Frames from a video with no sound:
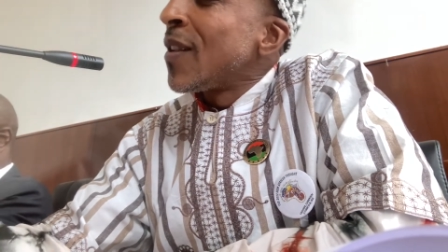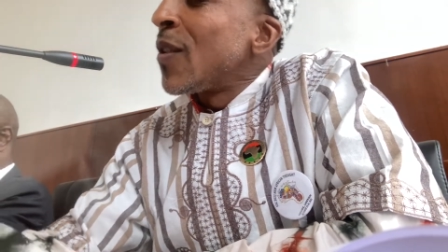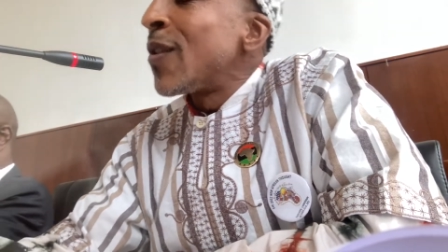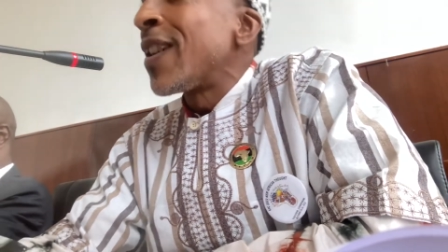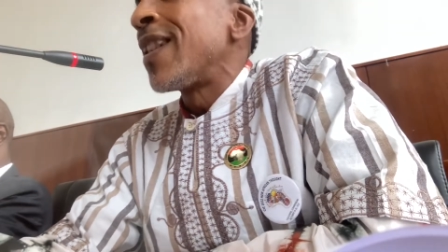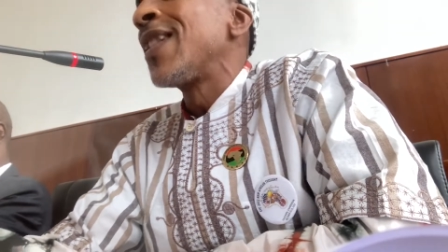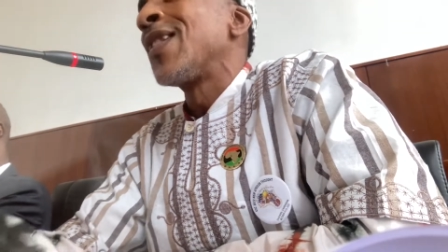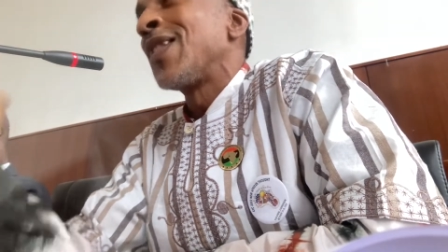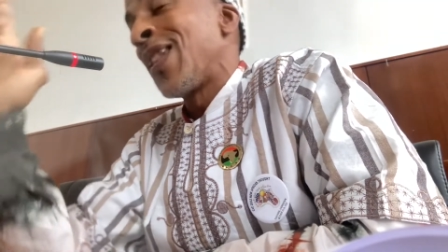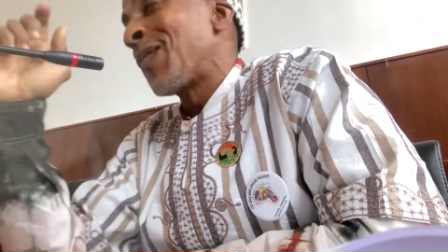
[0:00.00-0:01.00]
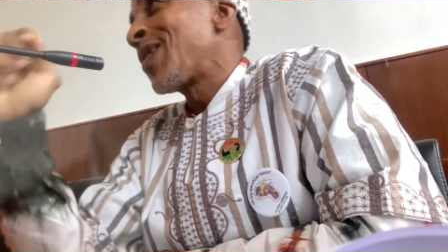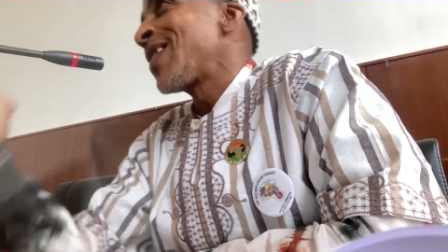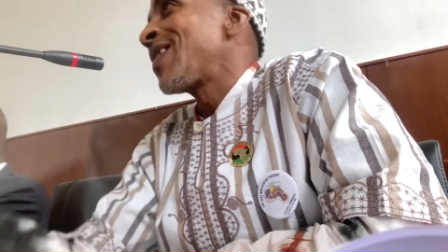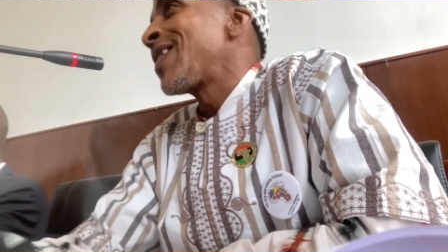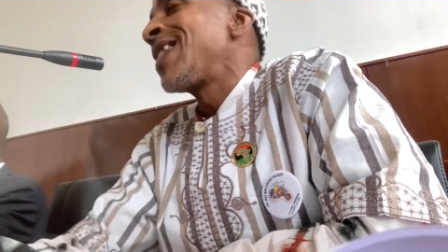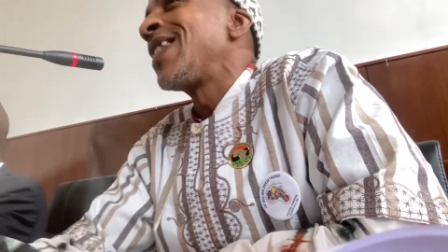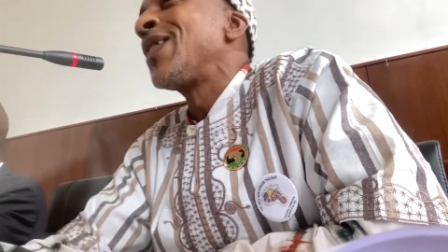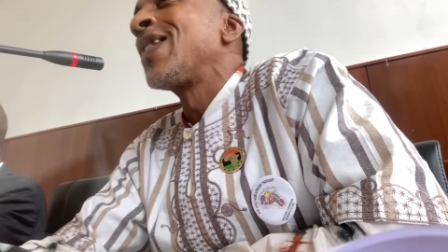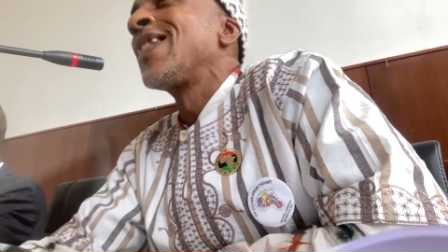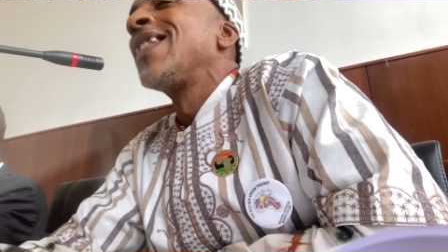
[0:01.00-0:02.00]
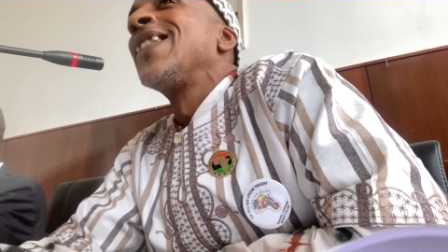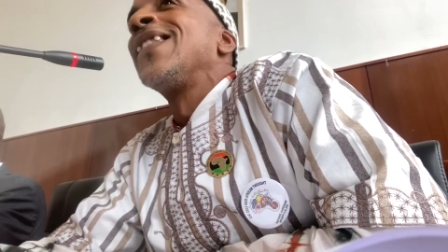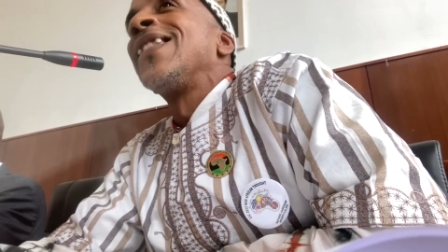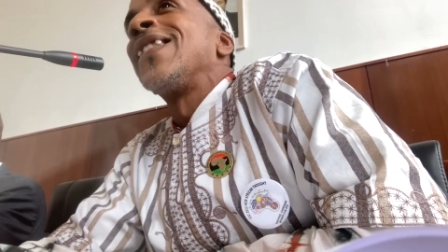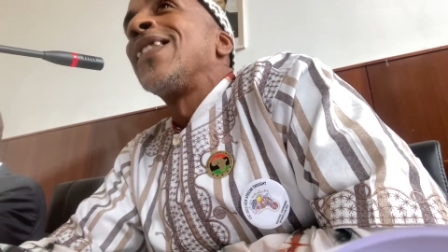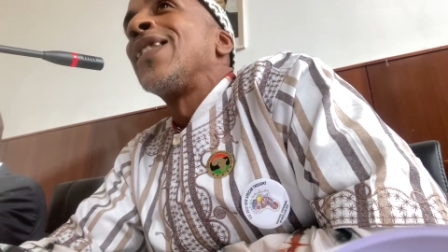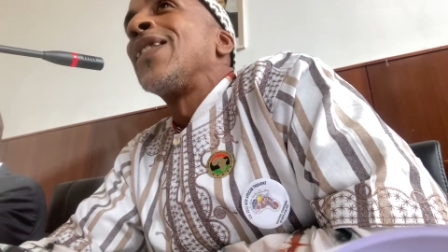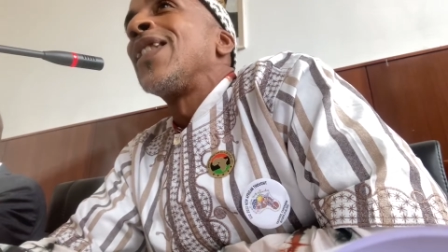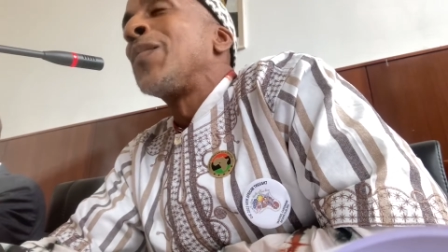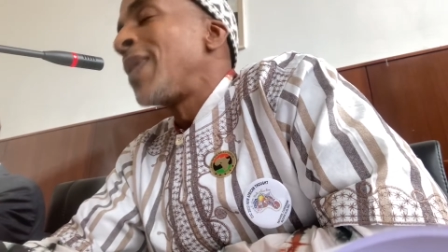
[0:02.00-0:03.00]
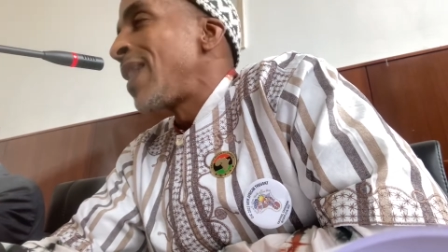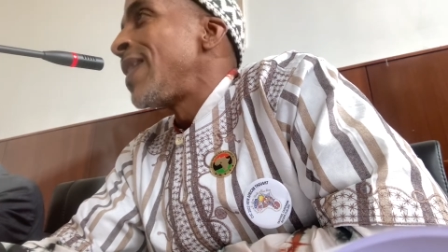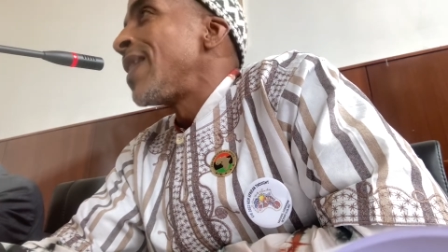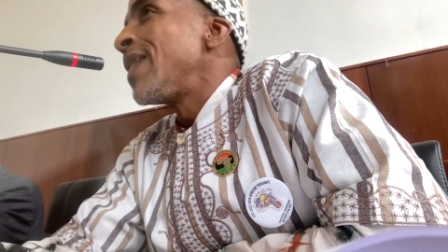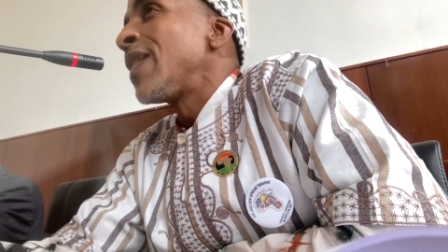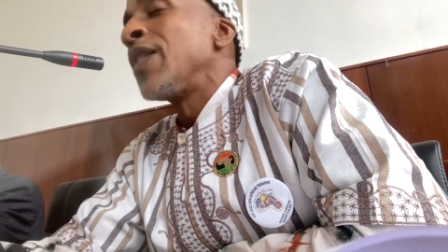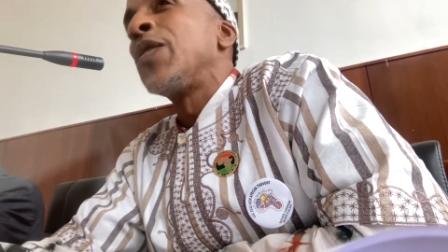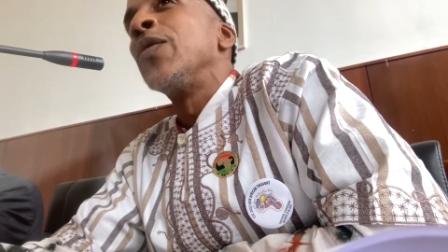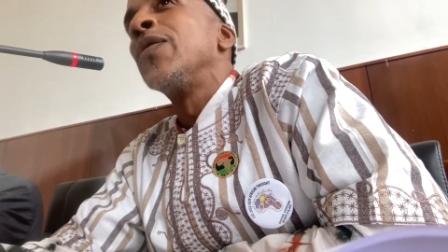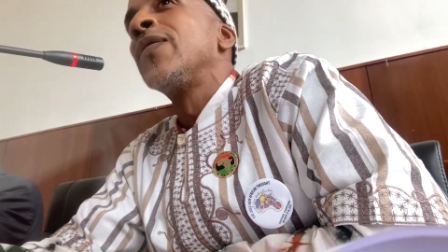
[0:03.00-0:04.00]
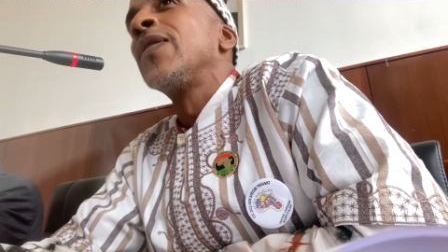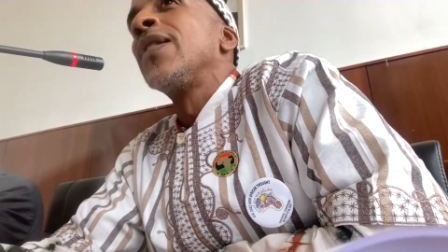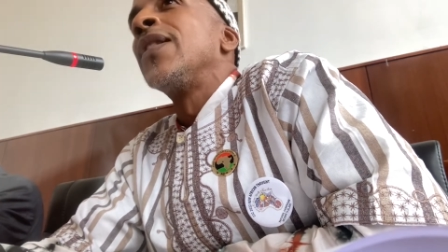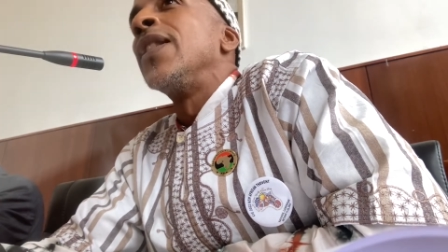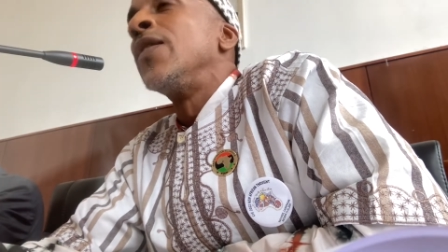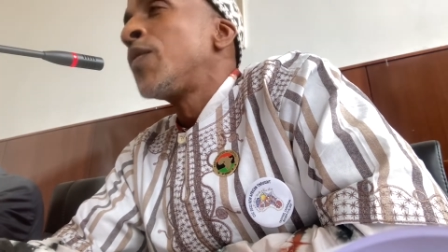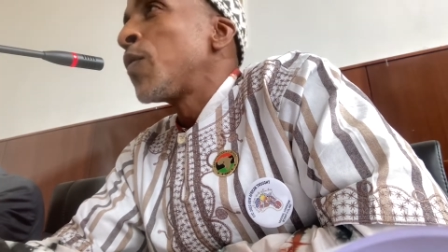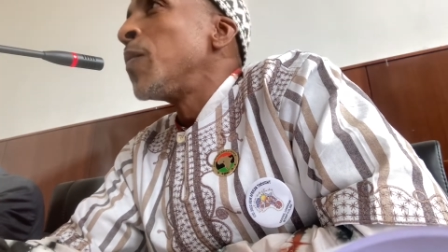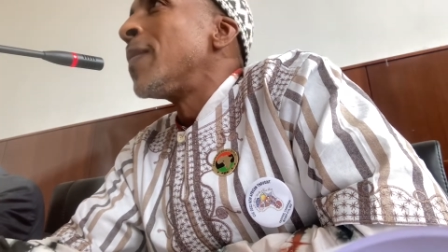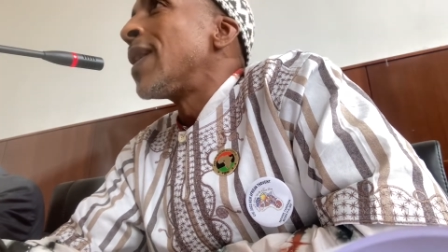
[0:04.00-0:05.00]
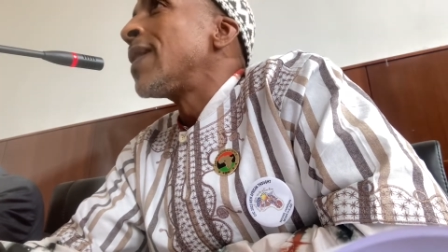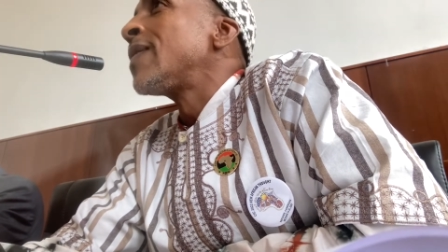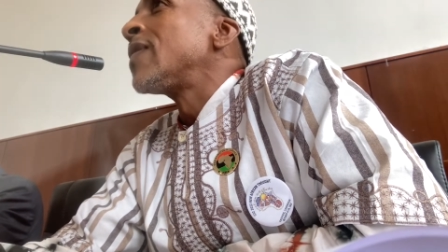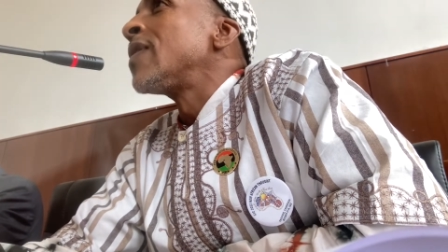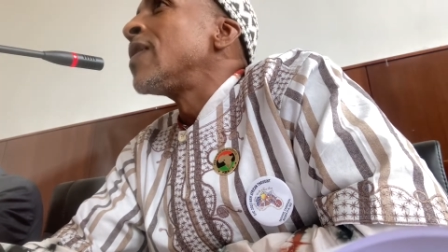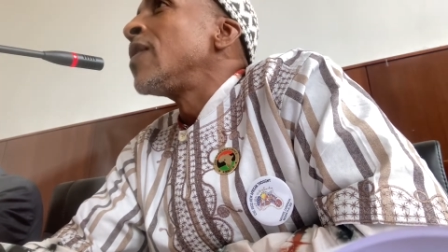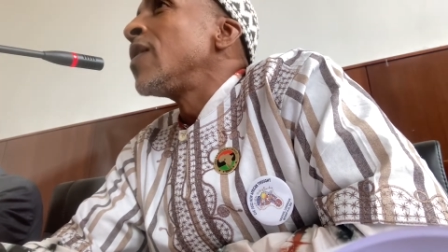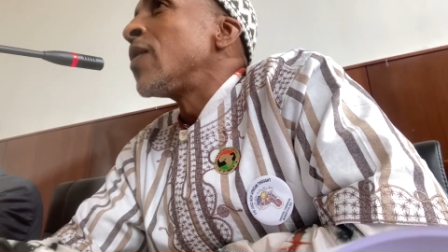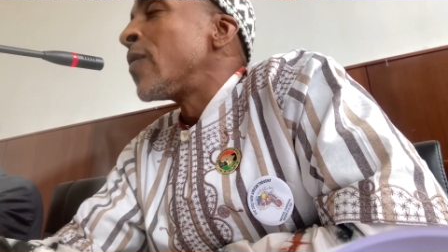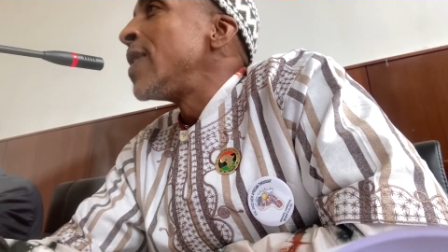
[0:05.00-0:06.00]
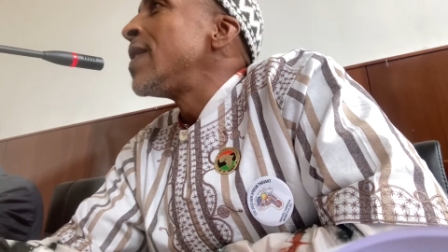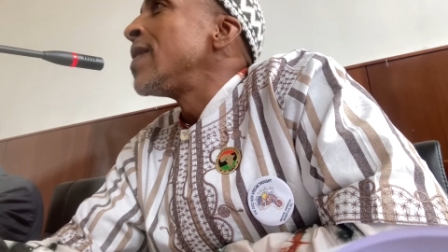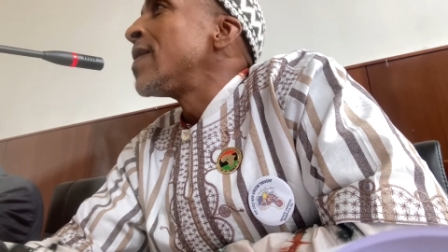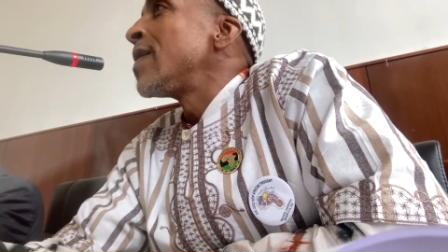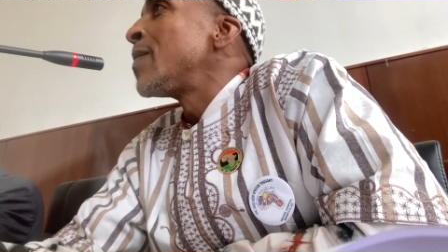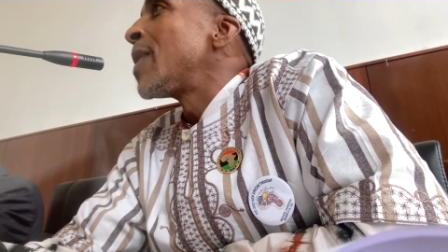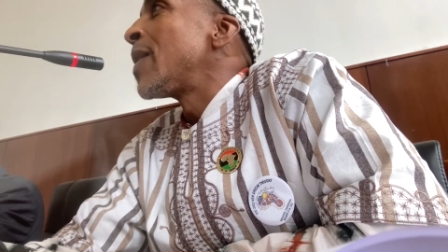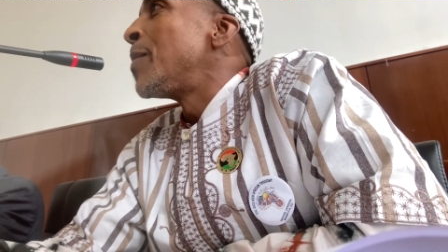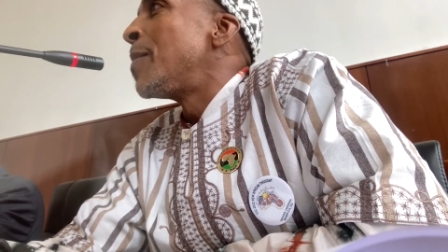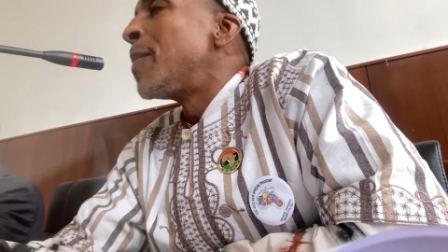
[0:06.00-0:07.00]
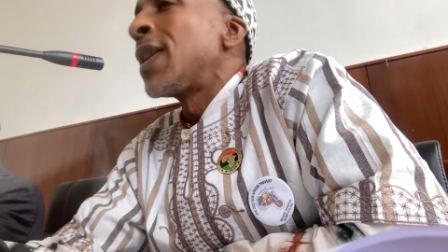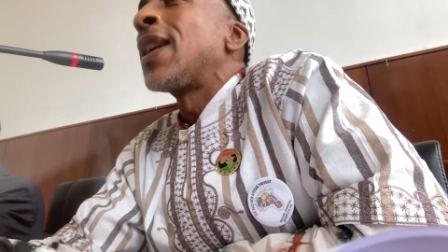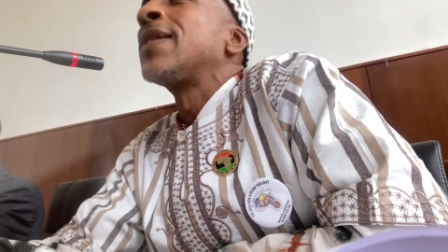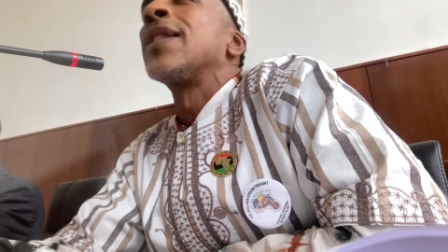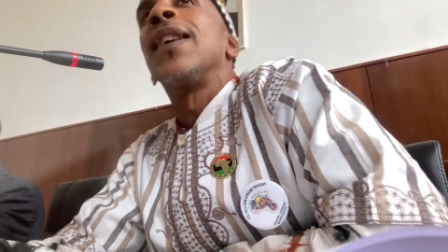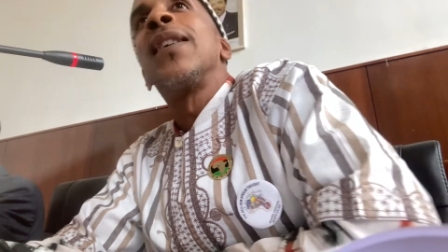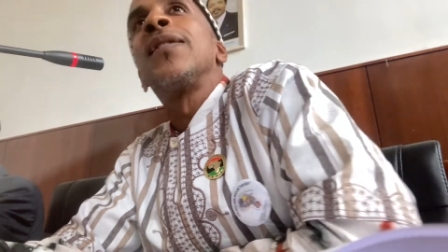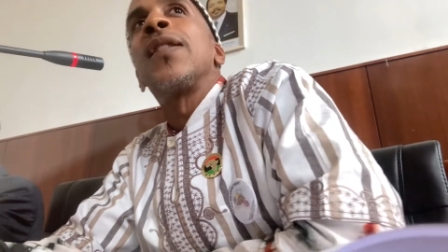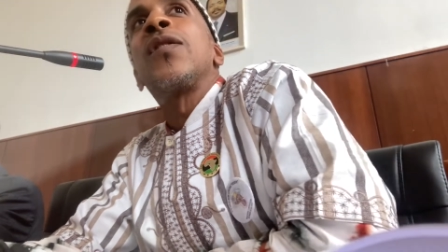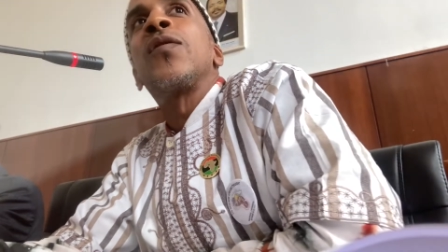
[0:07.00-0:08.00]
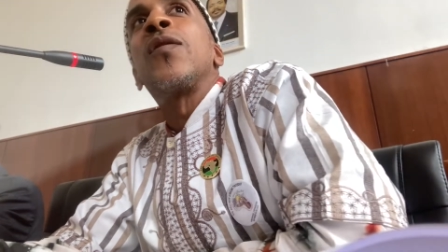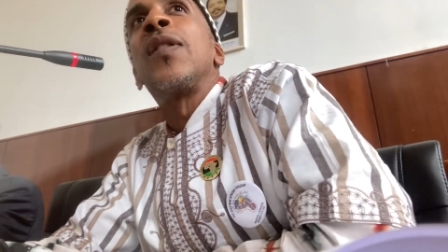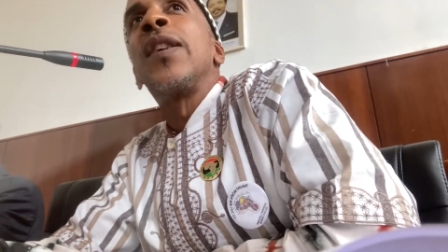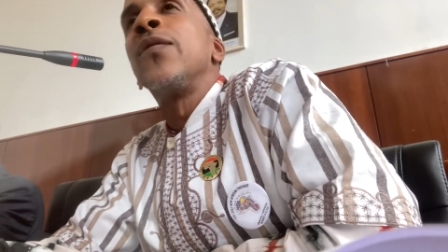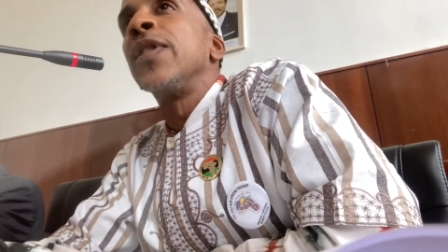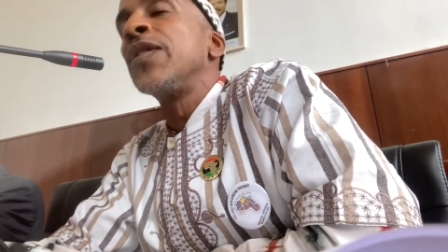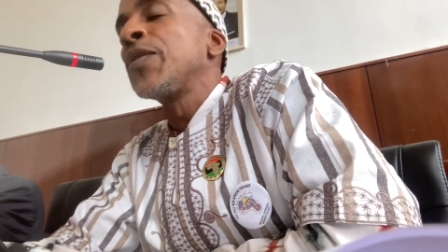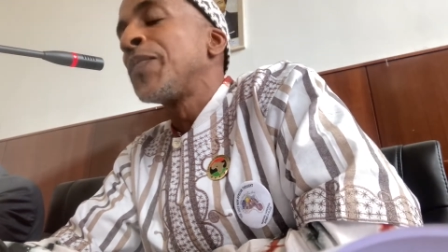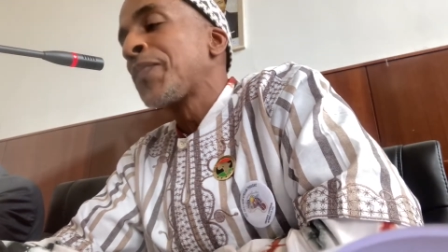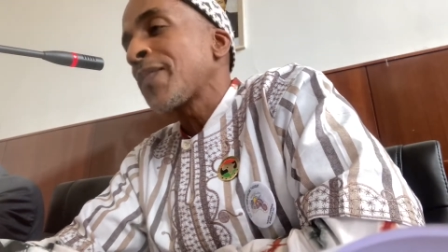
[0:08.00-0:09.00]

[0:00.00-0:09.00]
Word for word: Okay, I will start again. Uh, Abene, thank you. In Zumba greetings in my Balanta ancestral language.